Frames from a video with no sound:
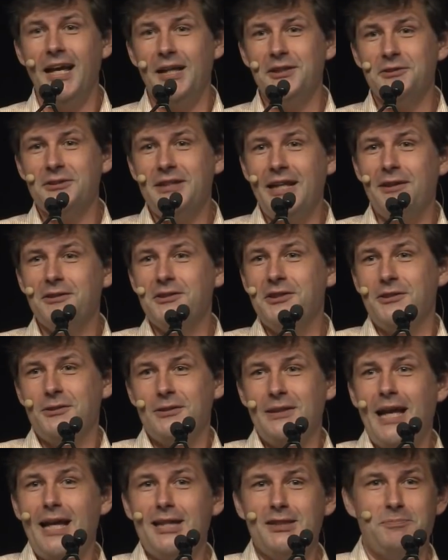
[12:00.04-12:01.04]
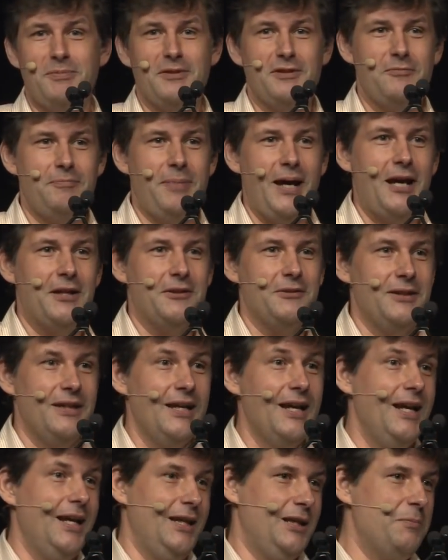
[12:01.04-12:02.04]
and you're down to your last bit of battery
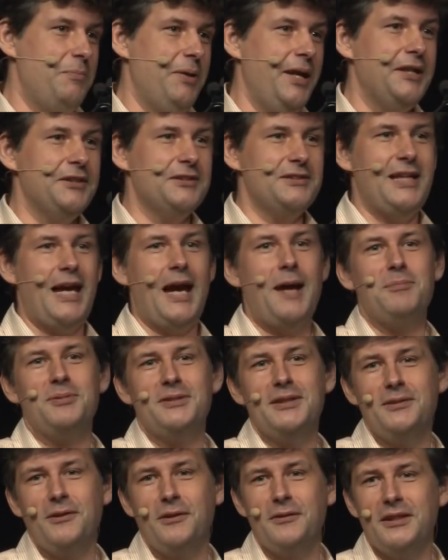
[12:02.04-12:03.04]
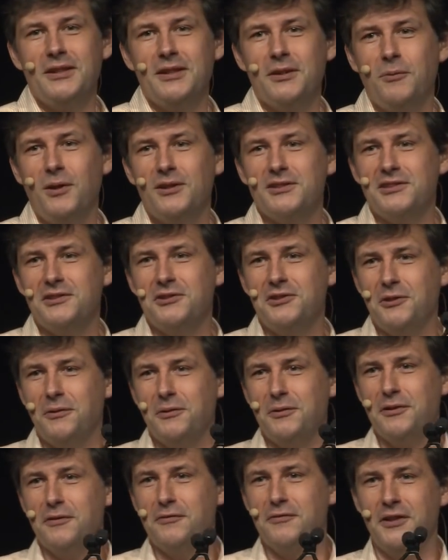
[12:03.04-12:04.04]
and a page is happily loading that wants to show
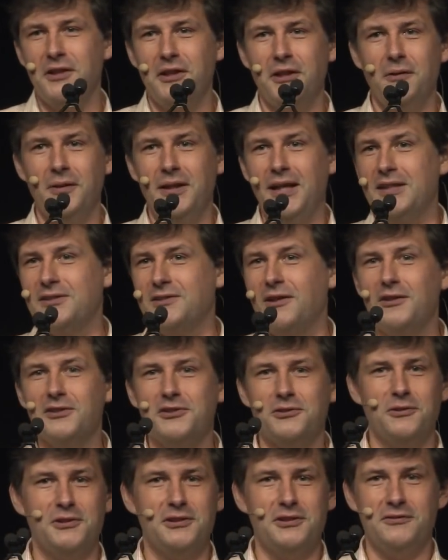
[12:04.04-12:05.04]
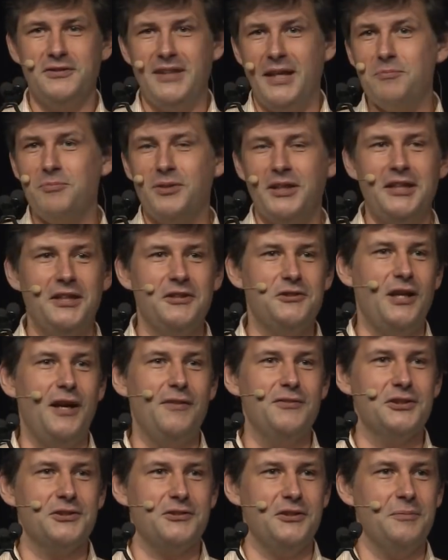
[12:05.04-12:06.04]
you a video and has all sorts of templating
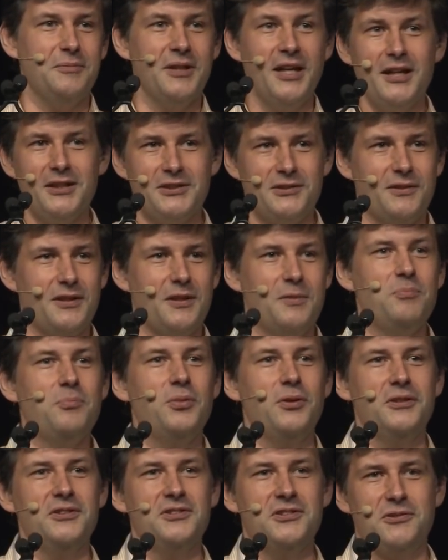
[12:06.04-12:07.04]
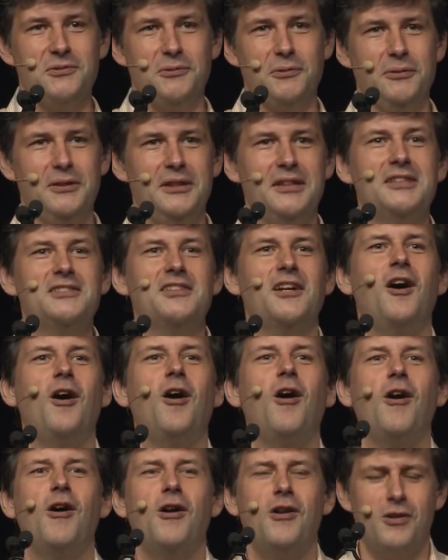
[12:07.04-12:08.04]
JavaScript so that it burns through it. And it's a
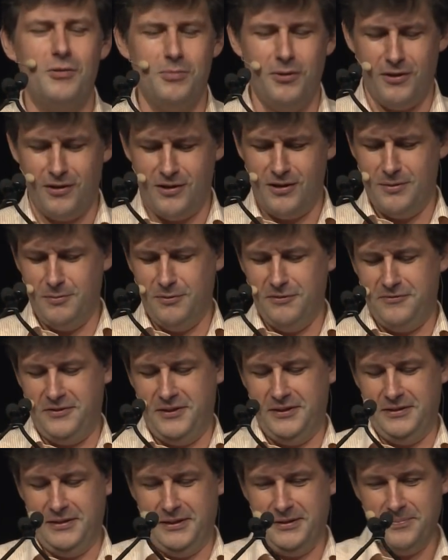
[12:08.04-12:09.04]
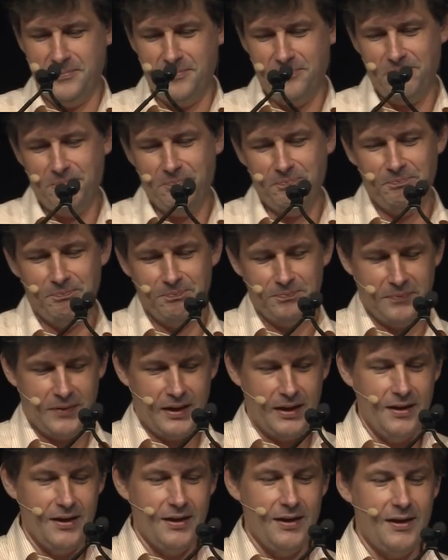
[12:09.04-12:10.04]
horrible, horrible feeling.
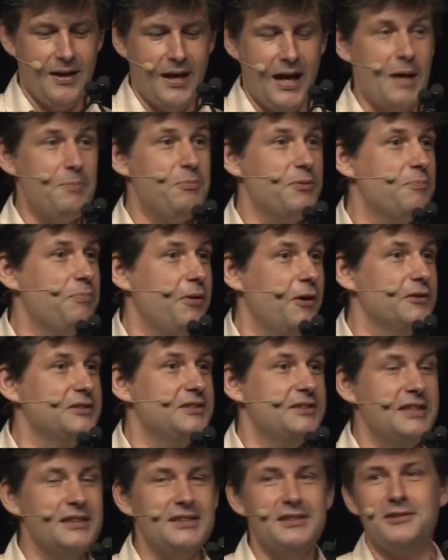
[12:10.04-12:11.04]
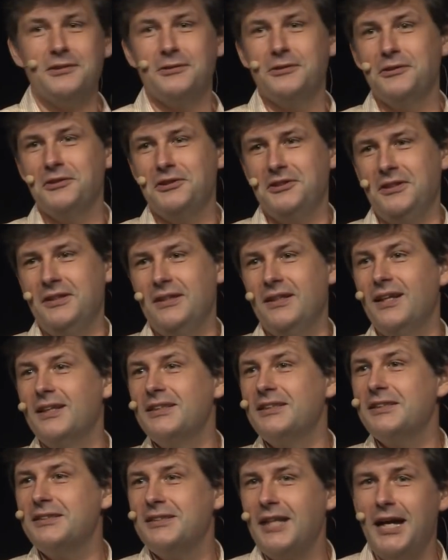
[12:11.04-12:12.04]
I propose this solution.
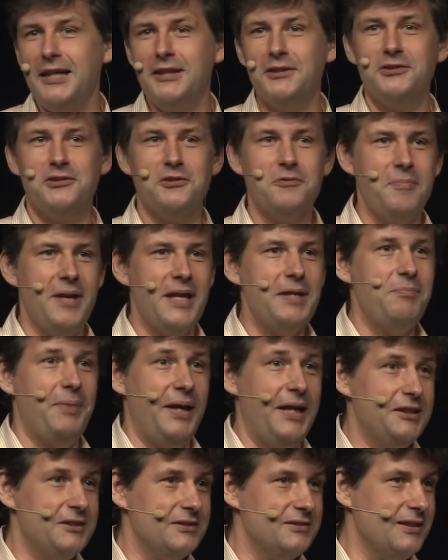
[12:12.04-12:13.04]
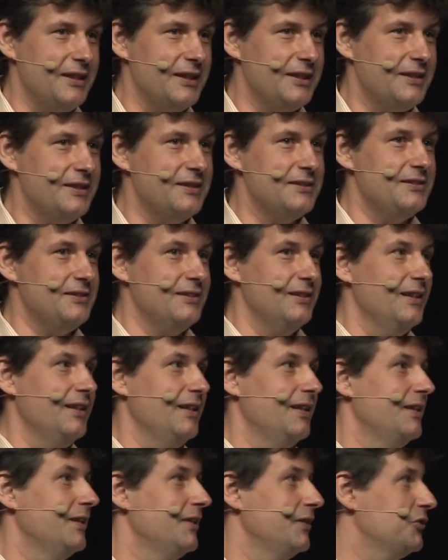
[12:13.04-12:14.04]
Designers who make pages like this
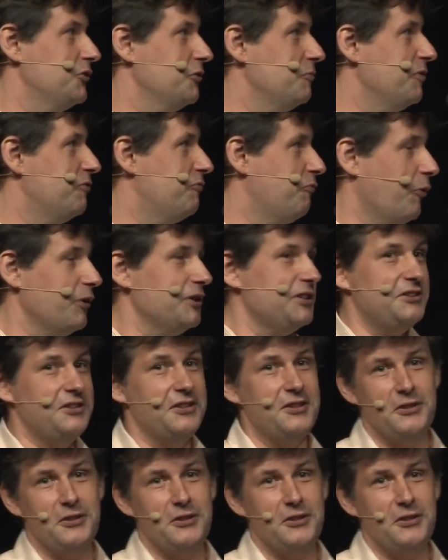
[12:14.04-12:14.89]
should be forced to